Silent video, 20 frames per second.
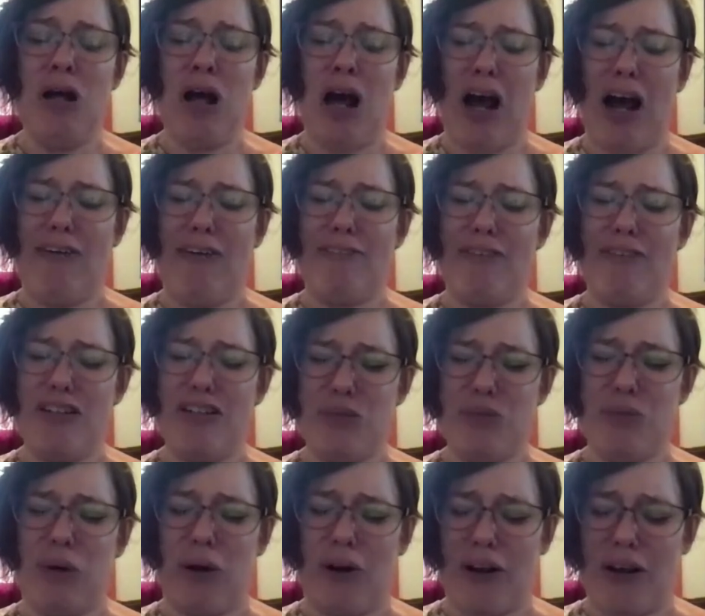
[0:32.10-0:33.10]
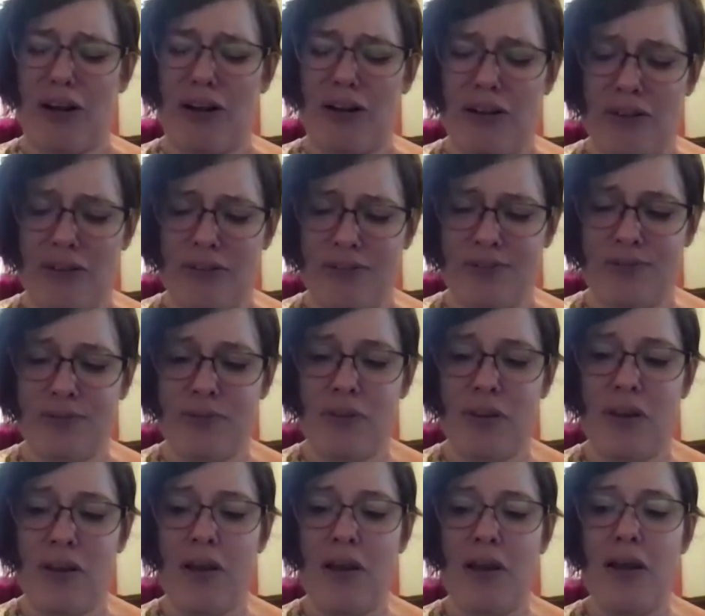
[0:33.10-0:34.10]
of disability.
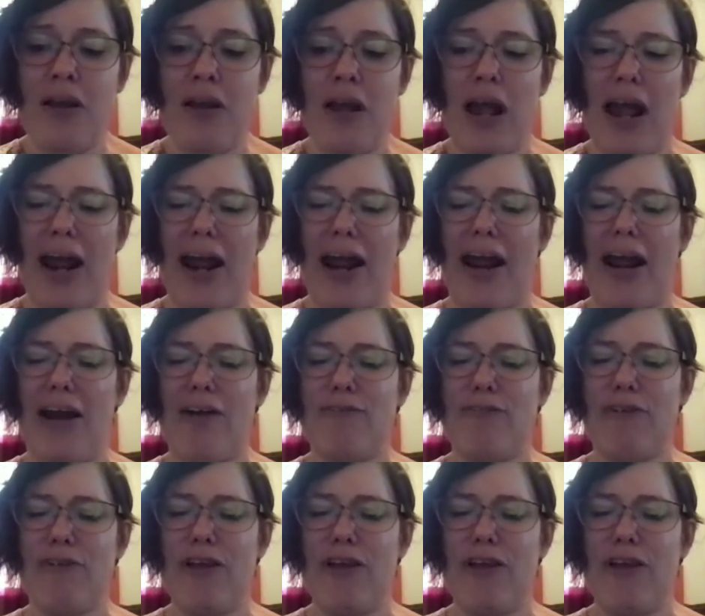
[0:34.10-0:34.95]
And for